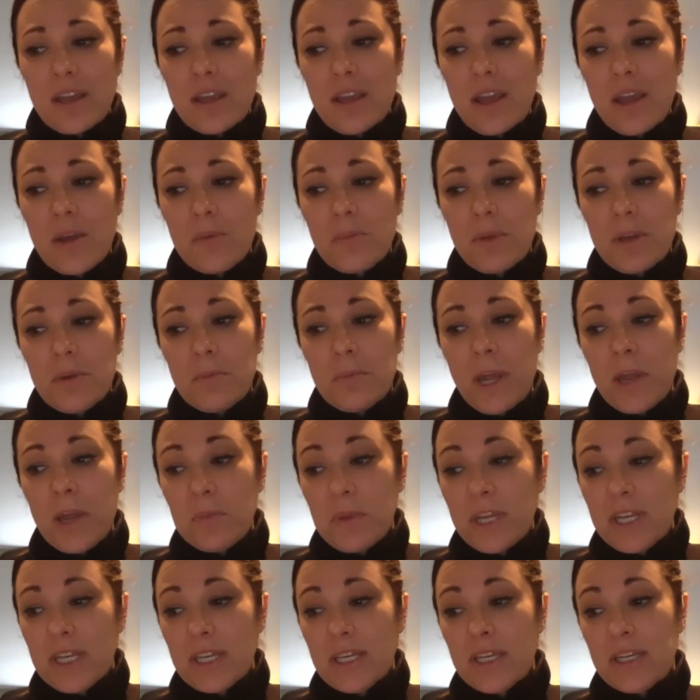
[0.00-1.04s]
I mean, in my
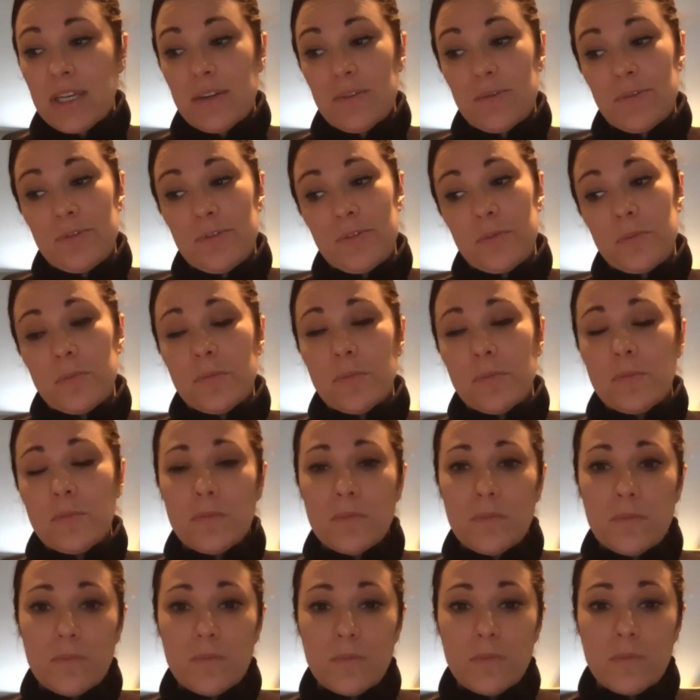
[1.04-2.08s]
opinion, and from
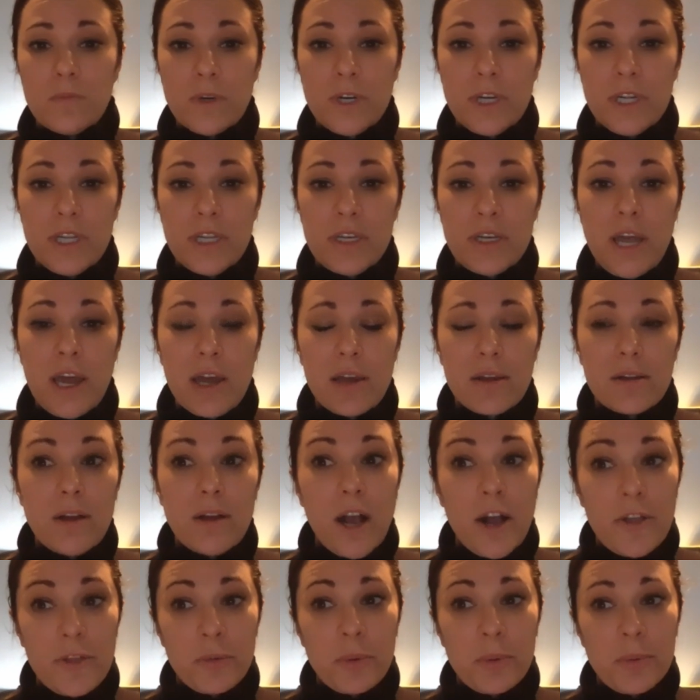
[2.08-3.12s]
what
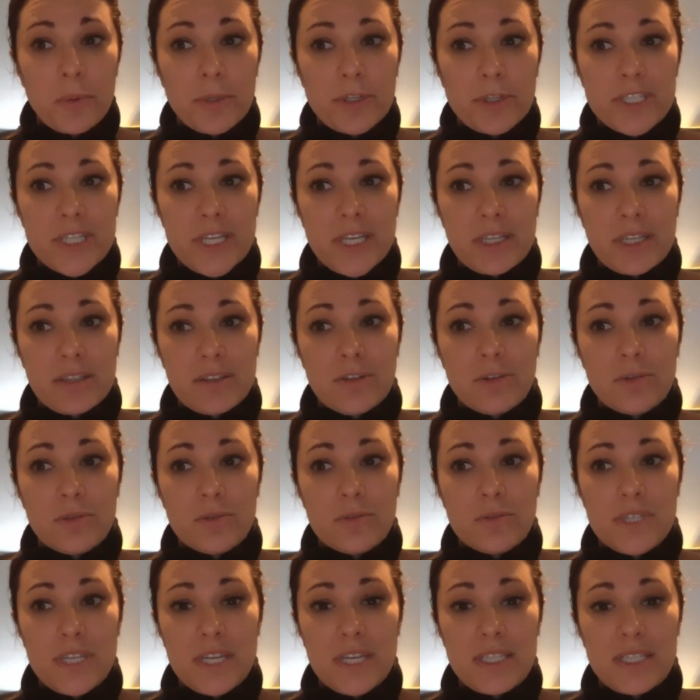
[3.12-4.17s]
other people are saying in the
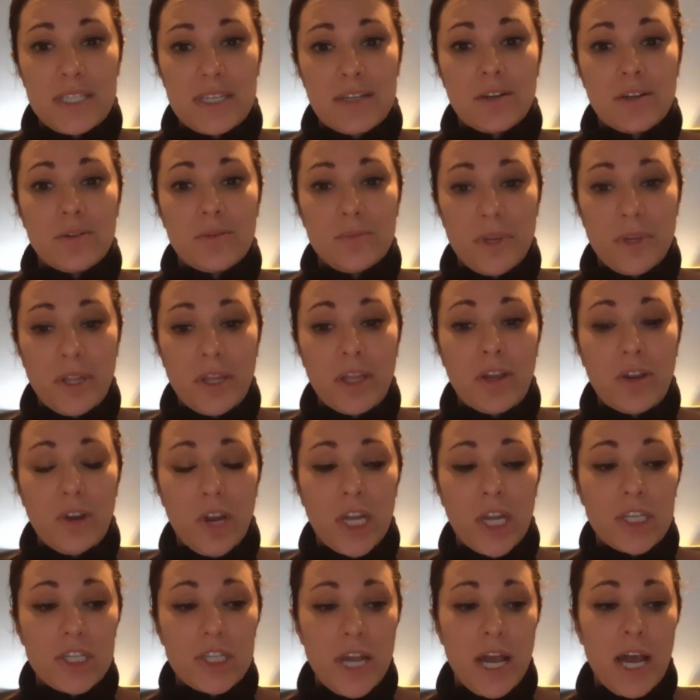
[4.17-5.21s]
news, they did a really
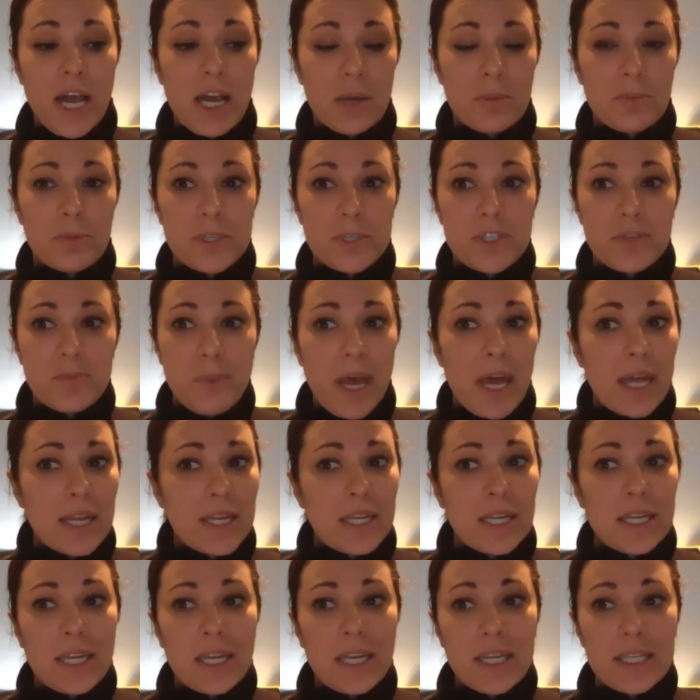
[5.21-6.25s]
great job
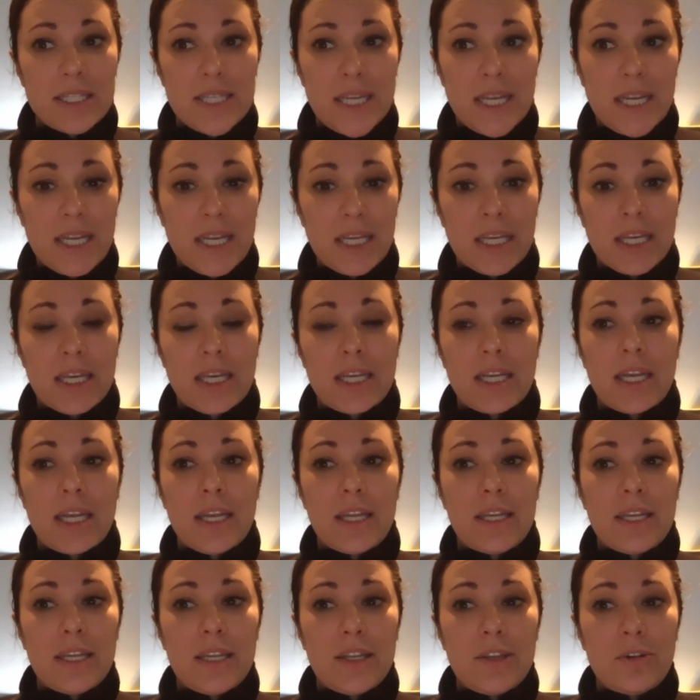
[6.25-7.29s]
responding and containing it
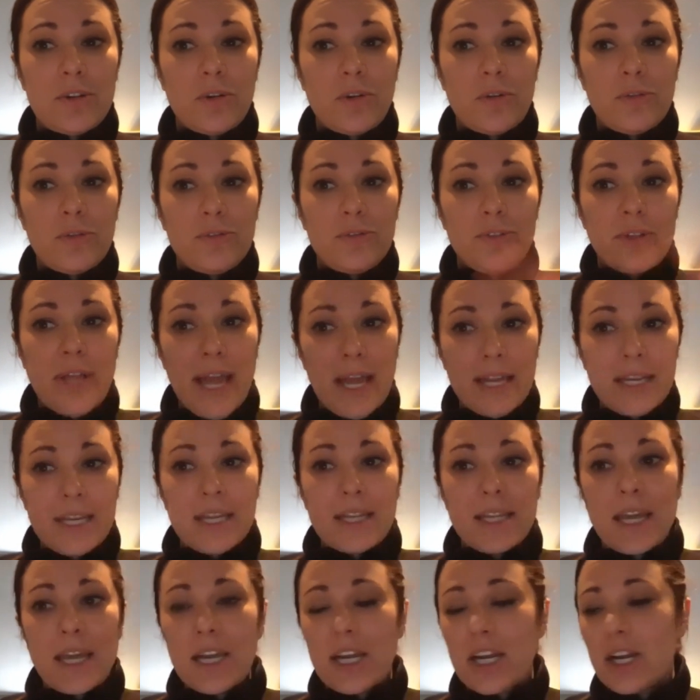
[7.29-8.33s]
and, flattening
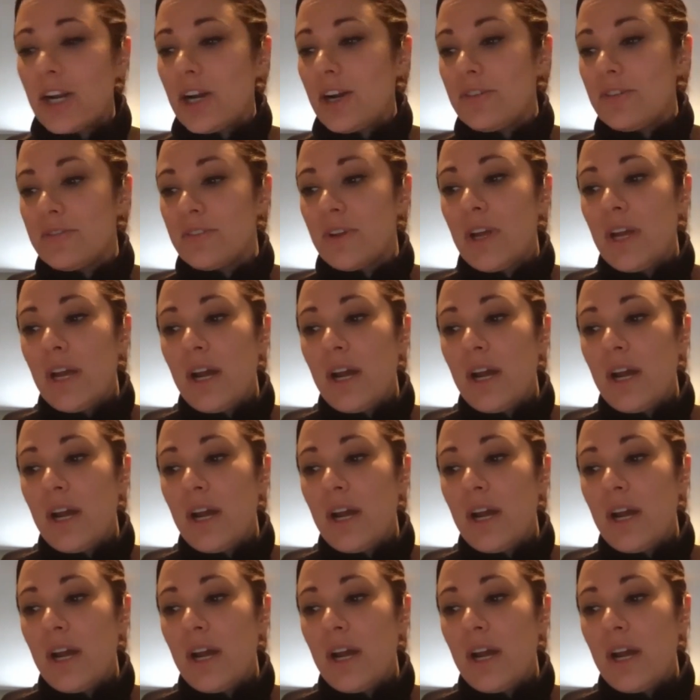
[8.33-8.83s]
that curve.